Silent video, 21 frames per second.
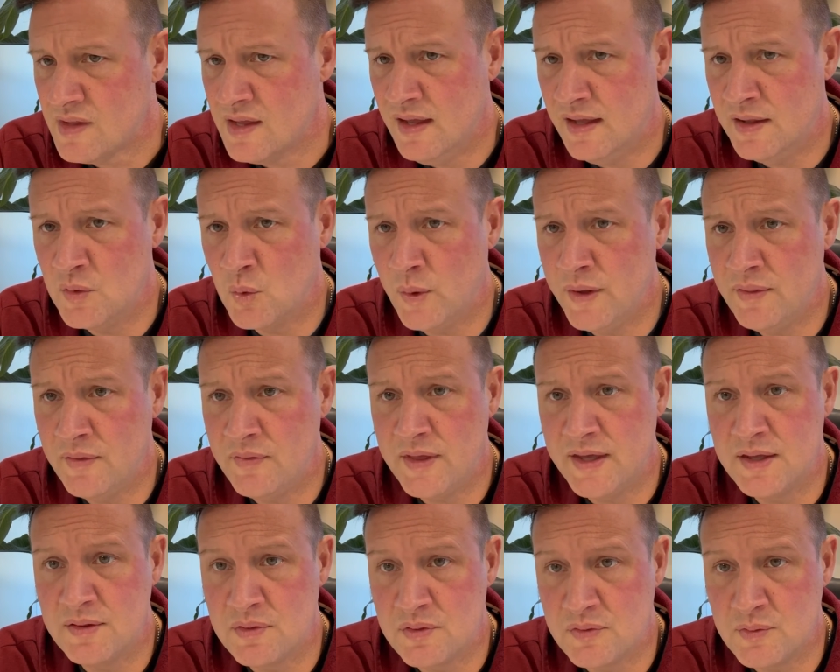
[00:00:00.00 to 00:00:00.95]
And the way that they
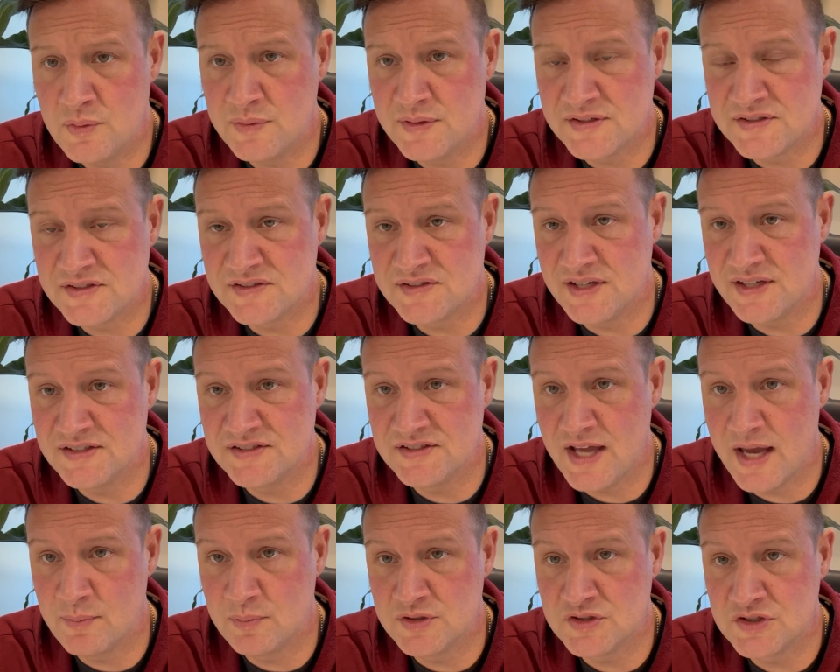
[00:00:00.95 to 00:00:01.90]
get through this is they
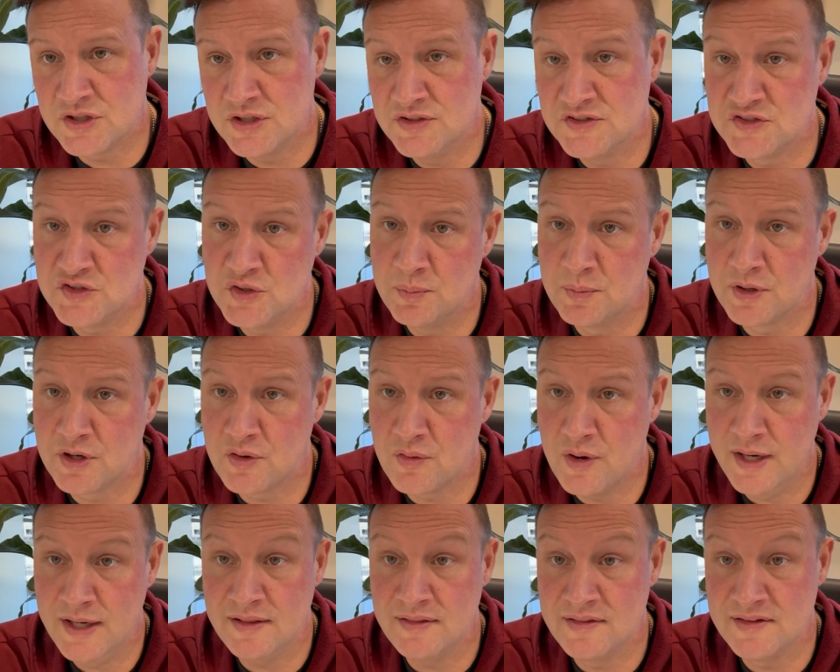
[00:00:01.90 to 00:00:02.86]
established consumer
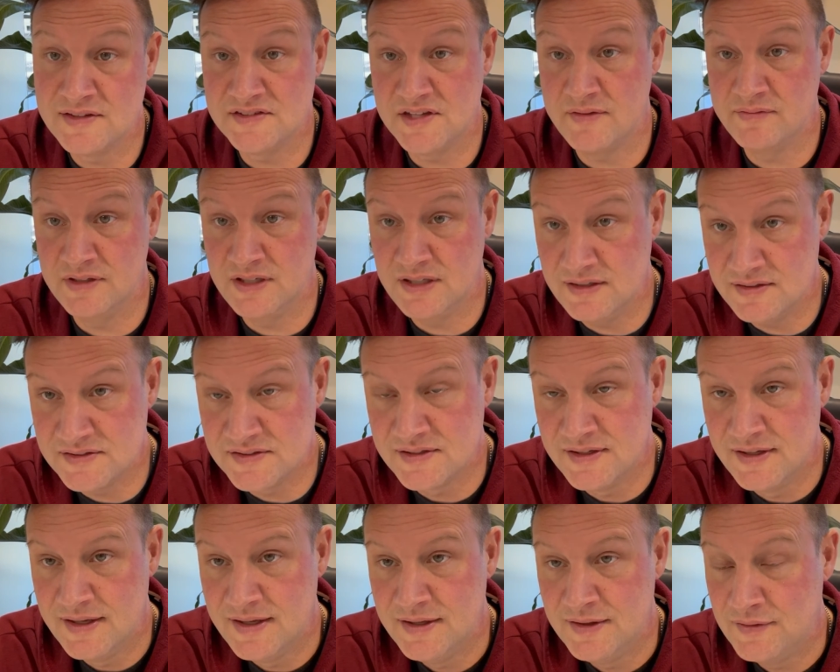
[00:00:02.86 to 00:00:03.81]
credit in the 70s.
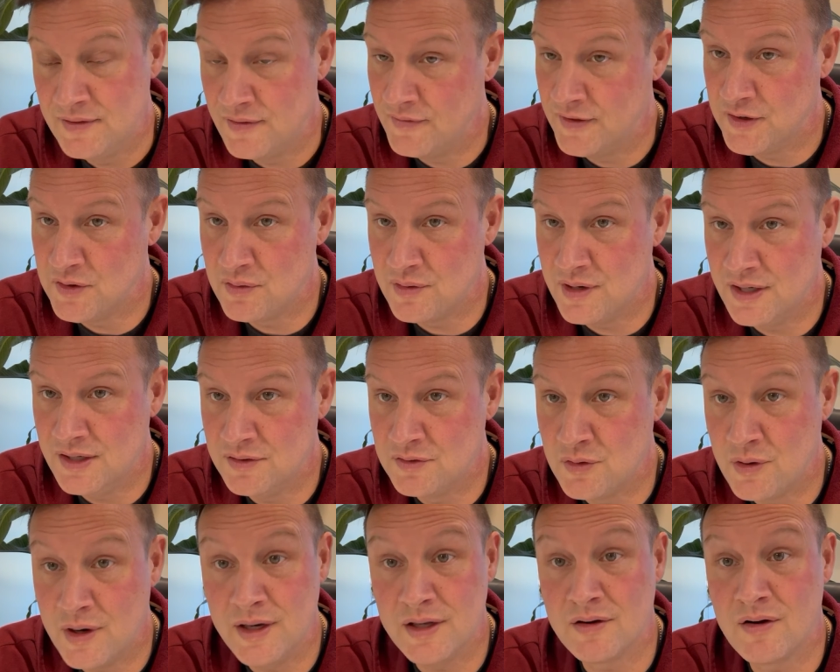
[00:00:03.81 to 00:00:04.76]
Then they created
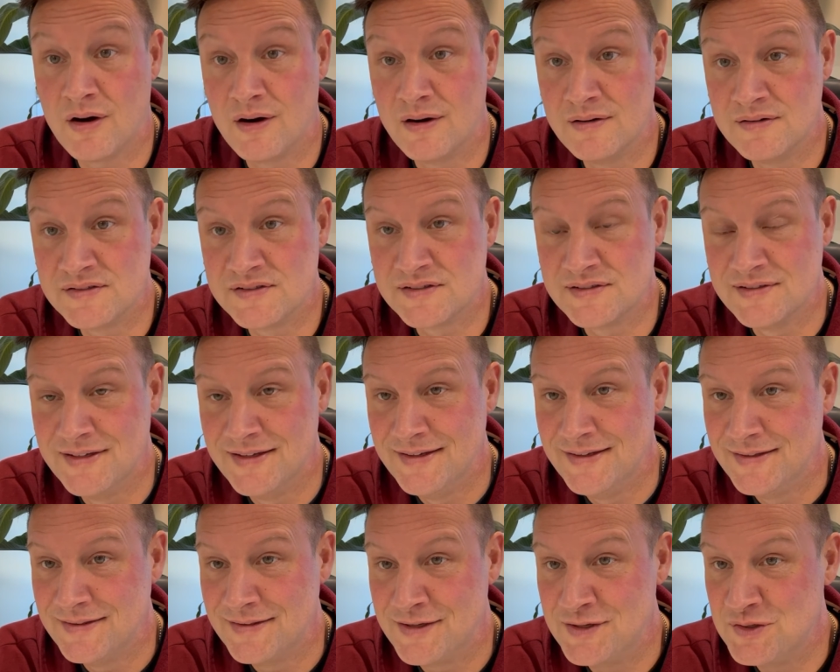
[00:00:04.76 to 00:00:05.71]
credit cards.
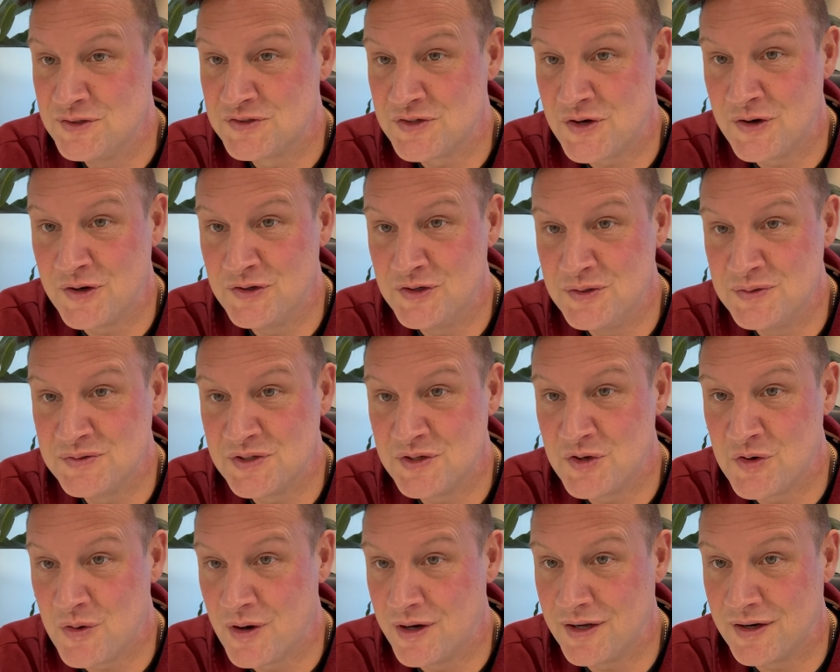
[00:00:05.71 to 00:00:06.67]
Then you started using
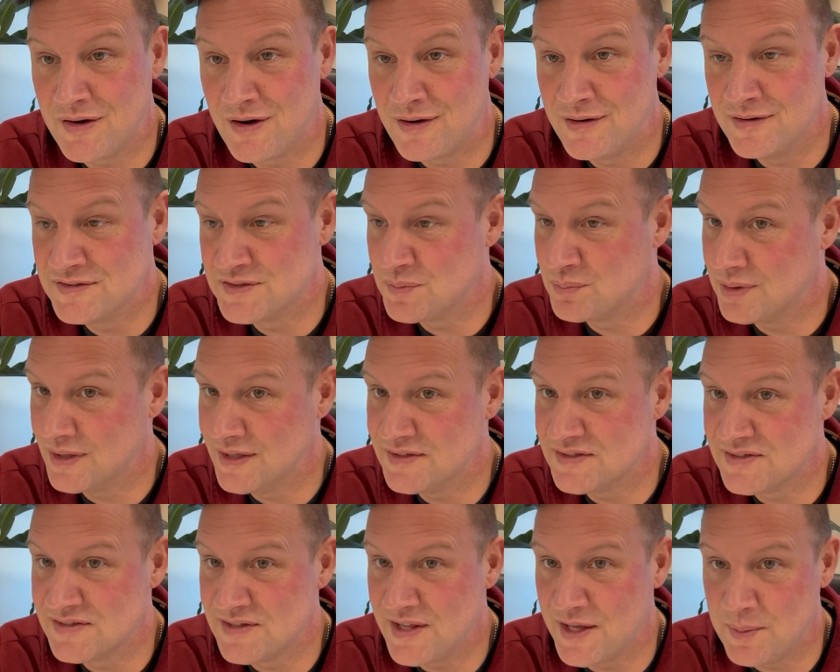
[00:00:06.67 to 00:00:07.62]
credit cards at
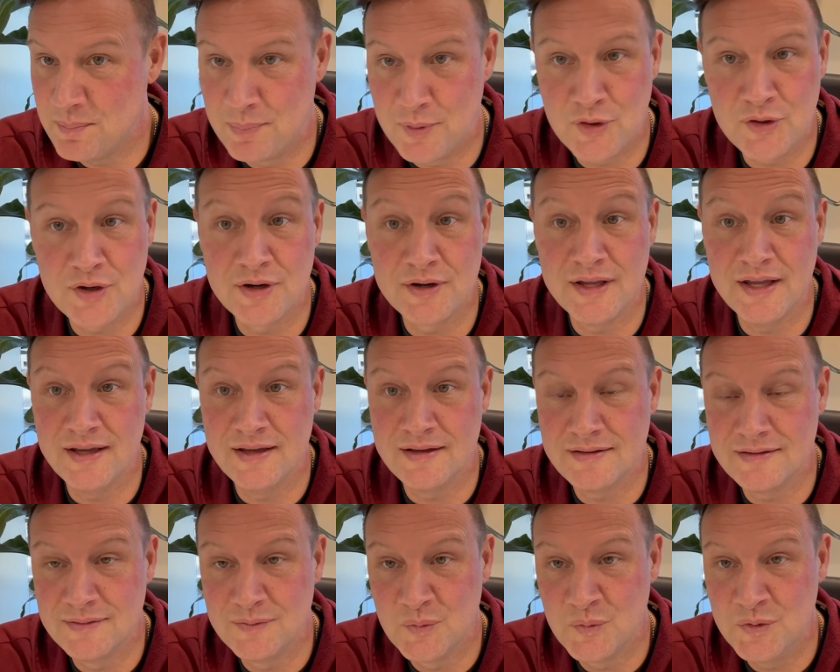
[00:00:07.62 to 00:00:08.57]
places like Burger
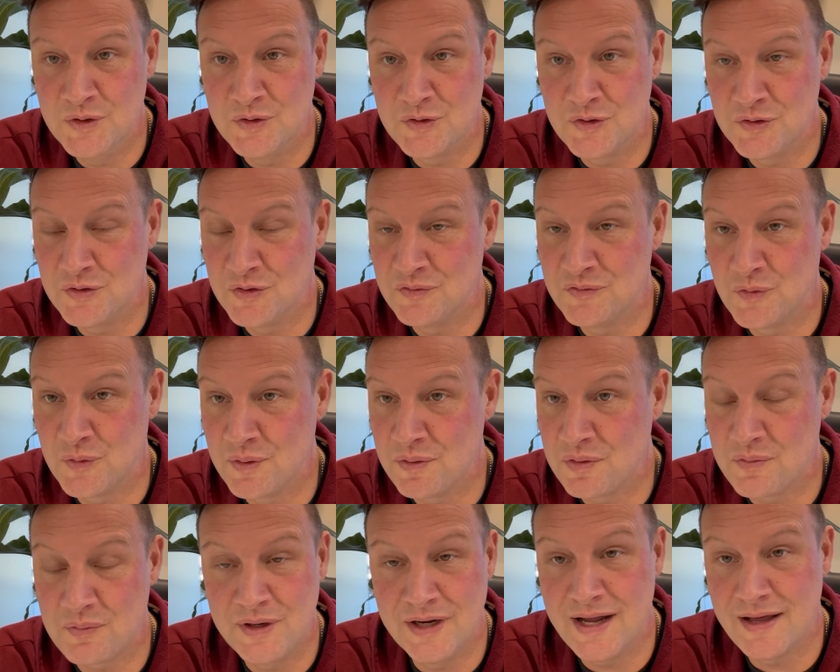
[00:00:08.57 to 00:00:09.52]
King when you couldn't afford
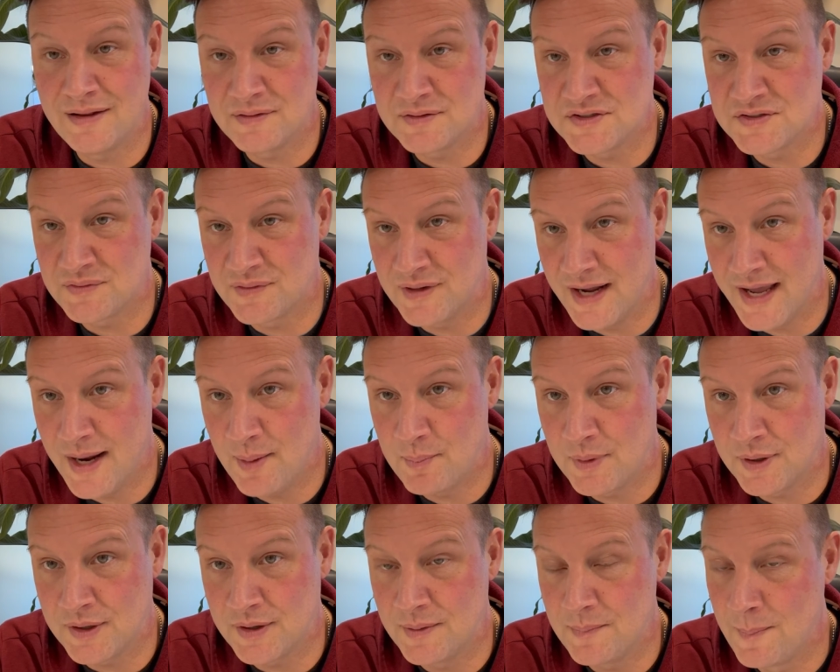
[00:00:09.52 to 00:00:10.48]
$3 for a
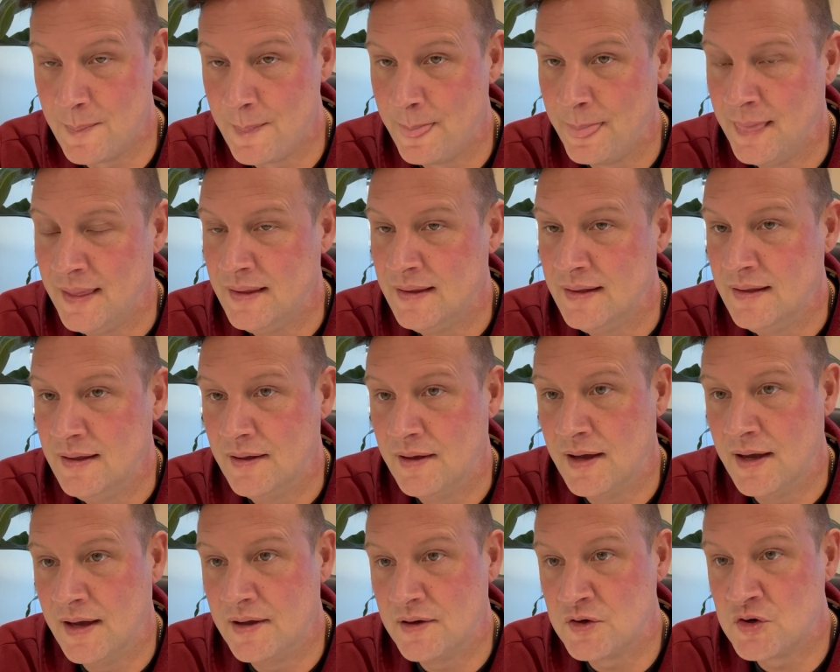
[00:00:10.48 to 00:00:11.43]
hamburger.
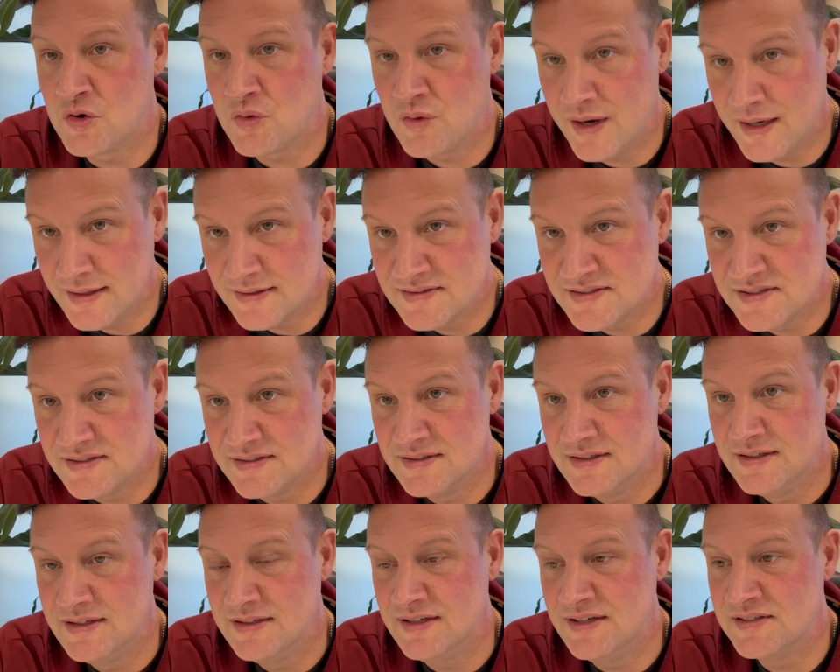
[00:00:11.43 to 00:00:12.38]
Credit
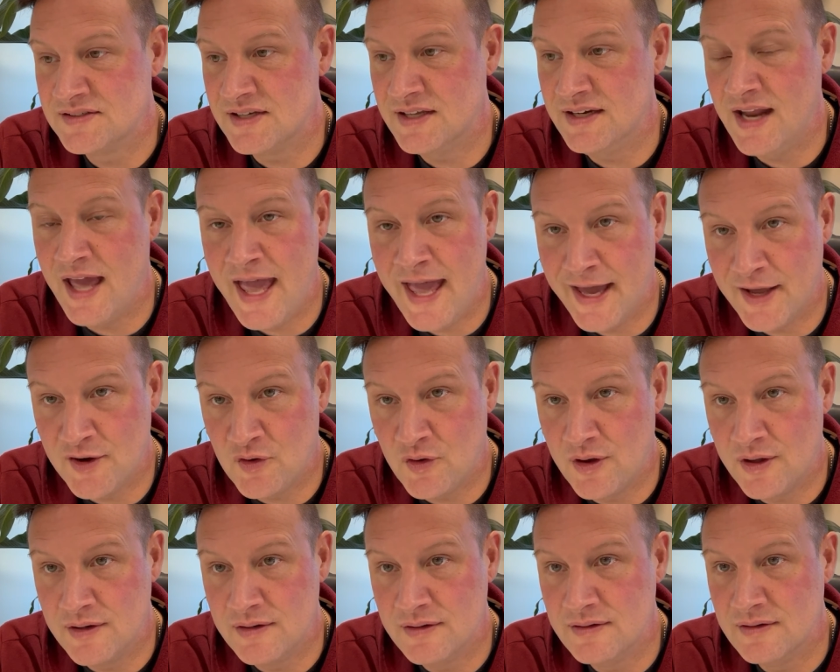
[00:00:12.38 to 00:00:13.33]
is an
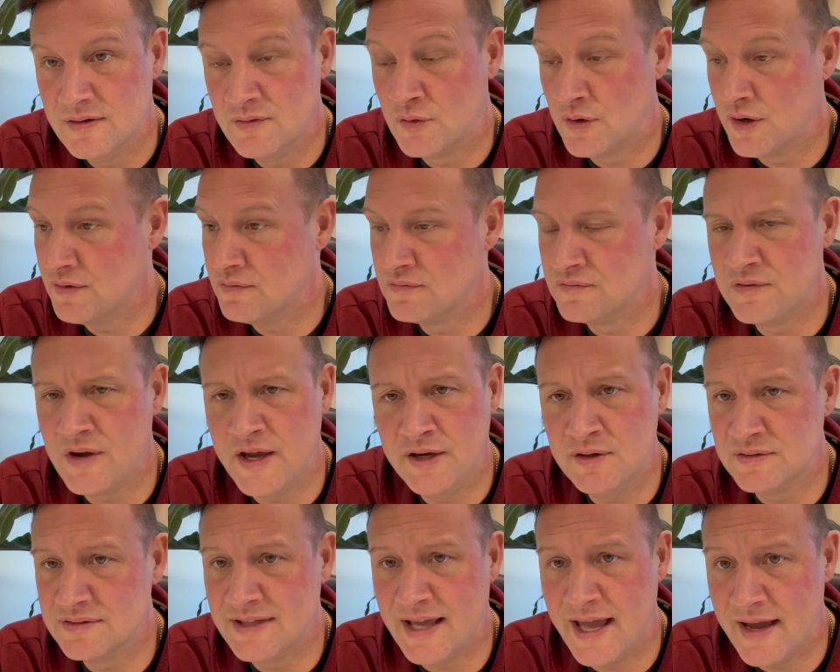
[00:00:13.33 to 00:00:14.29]
add-on or a
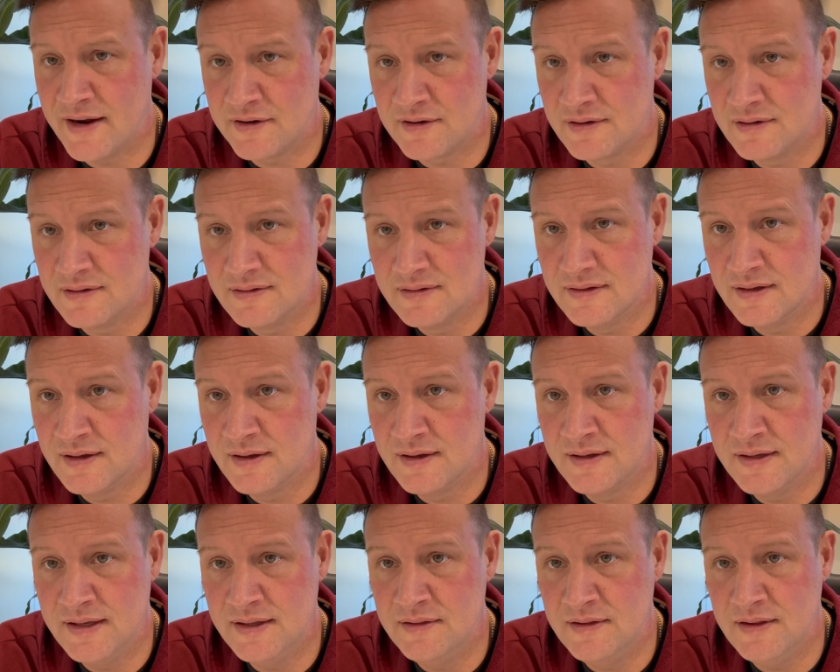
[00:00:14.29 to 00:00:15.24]
final dagger
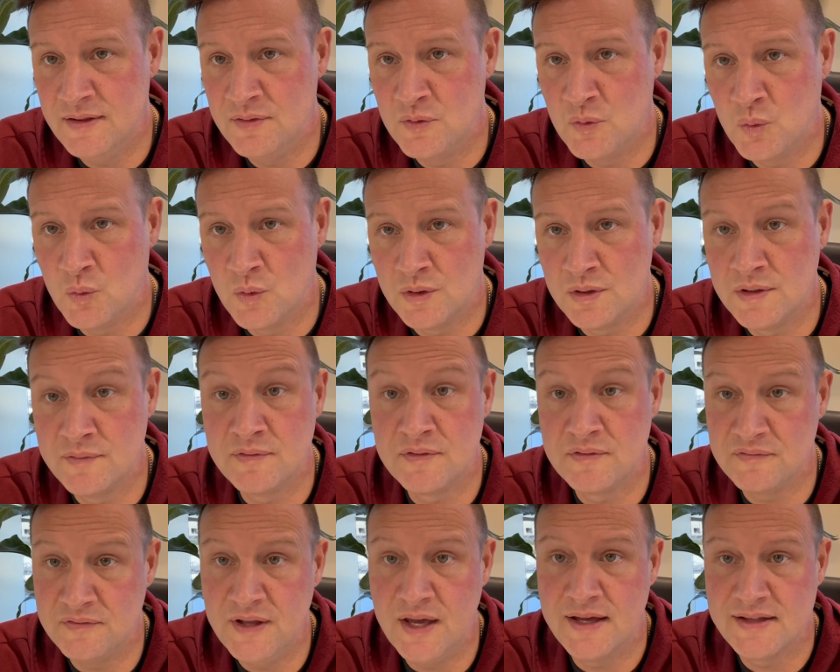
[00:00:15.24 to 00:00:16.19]
in the world of a
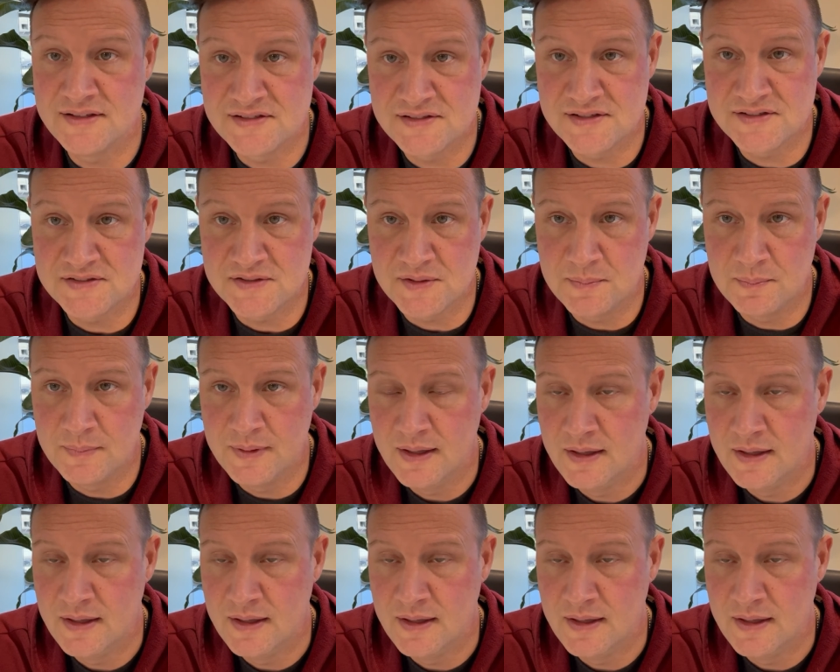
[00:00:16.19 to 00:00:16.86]
fiat system.